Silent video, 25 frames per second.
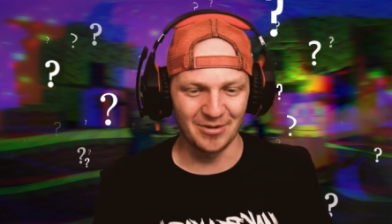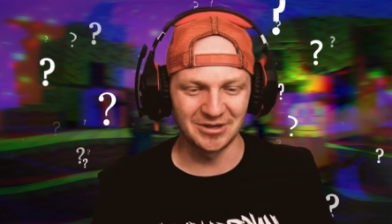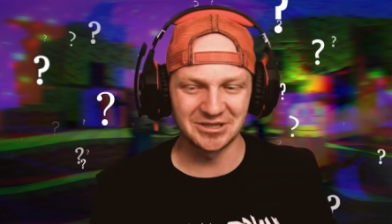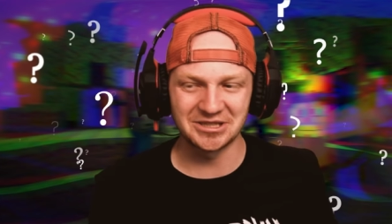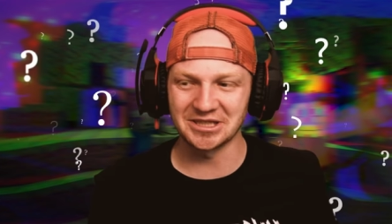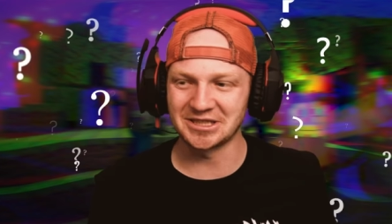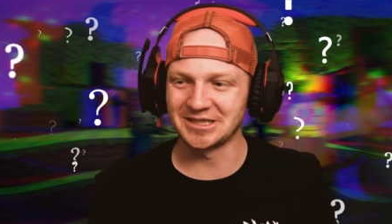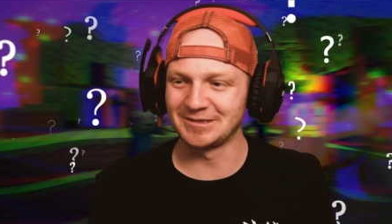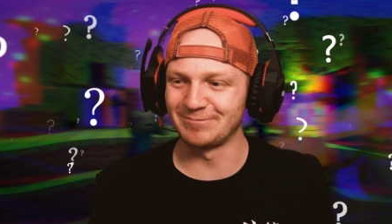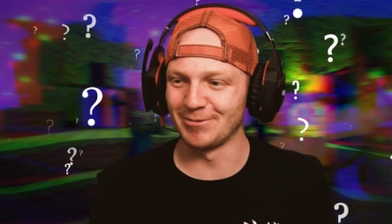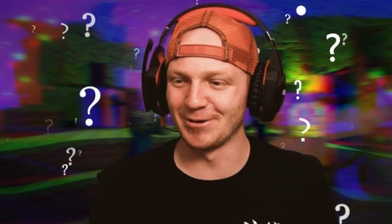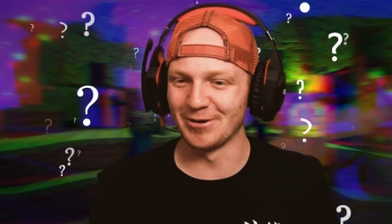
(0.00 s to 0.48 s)
much
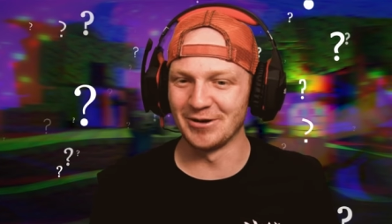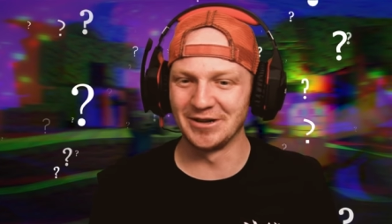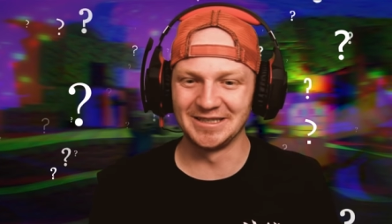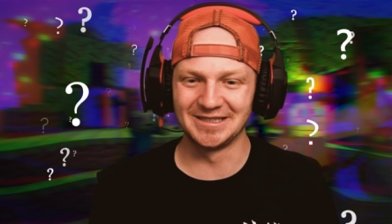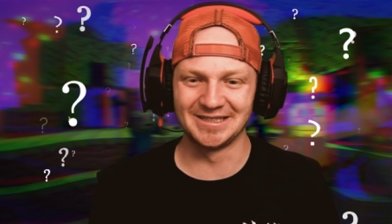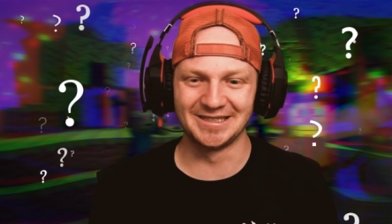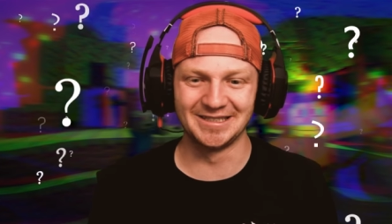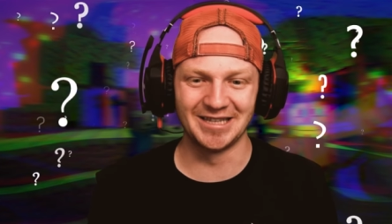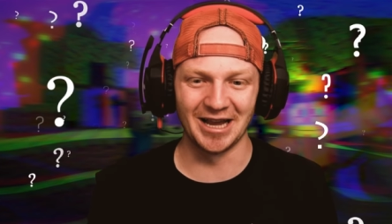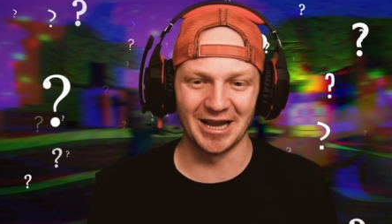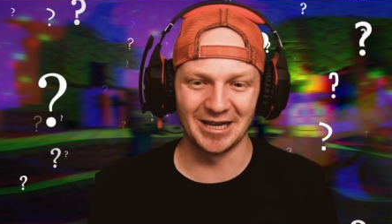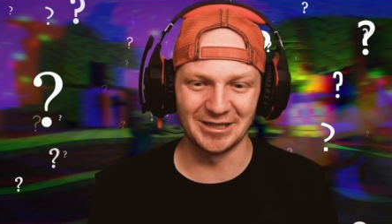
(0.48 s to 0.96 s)

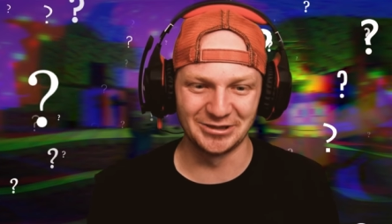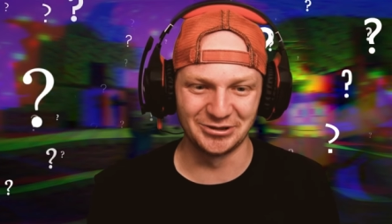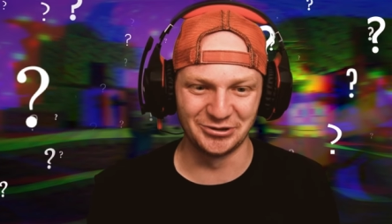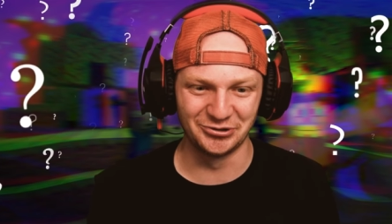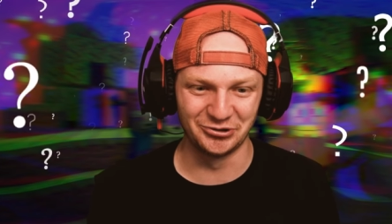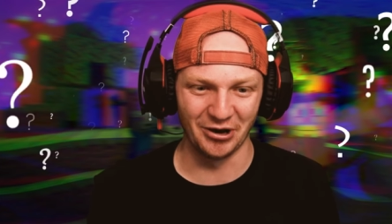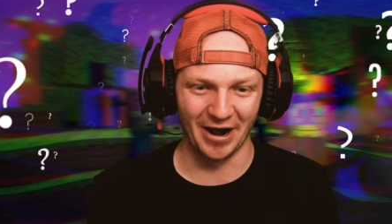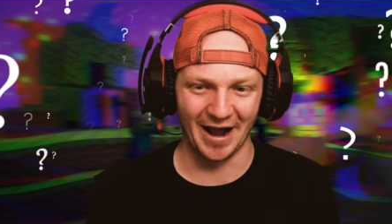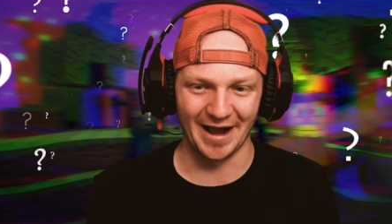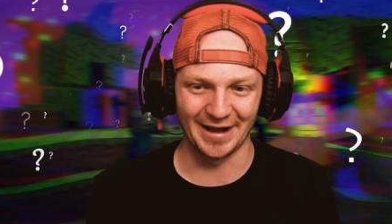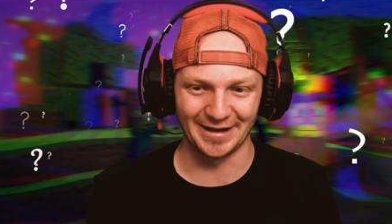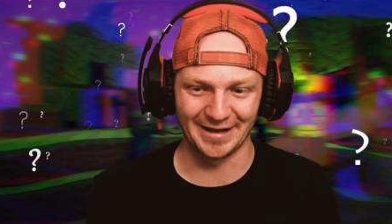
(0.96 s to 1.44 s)
experience does
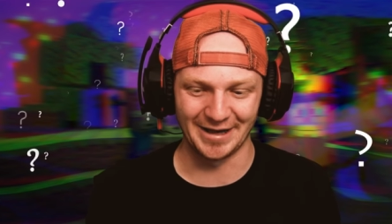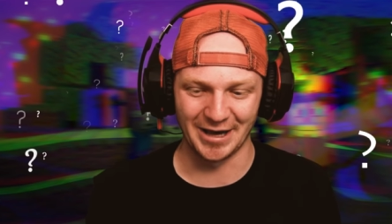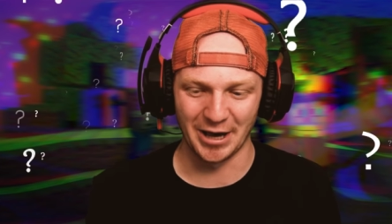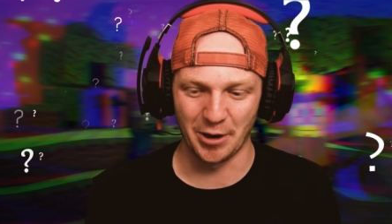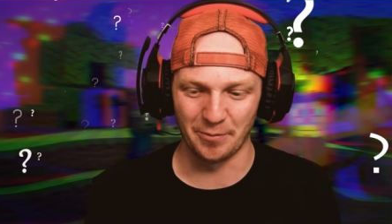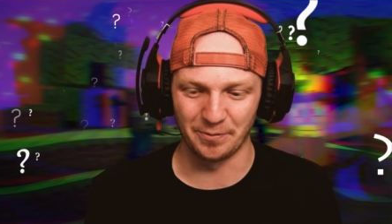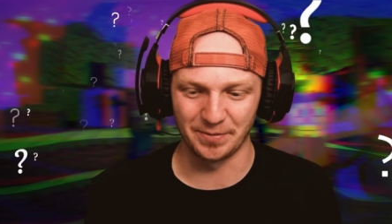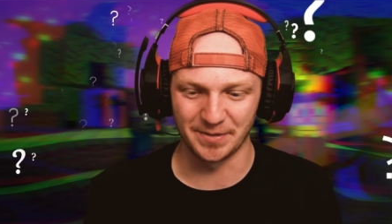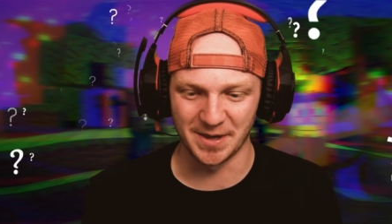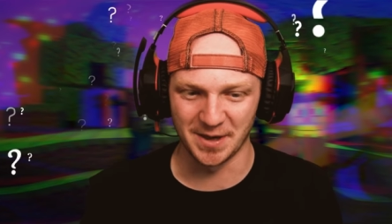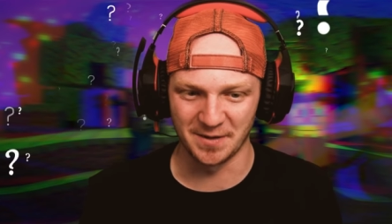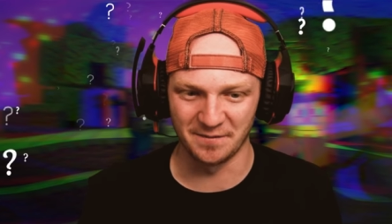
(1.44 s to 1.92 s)
dried
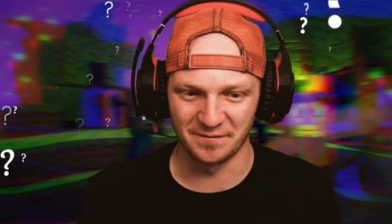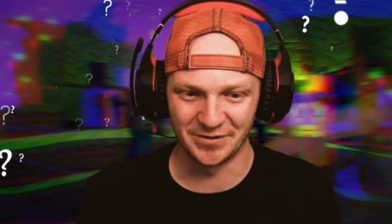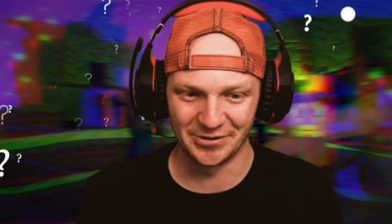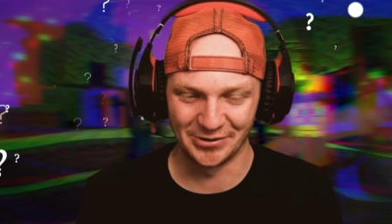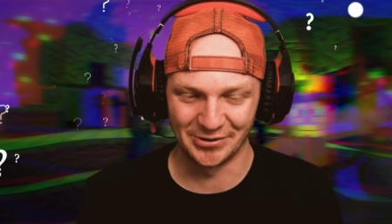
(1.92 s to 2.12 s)
kelp give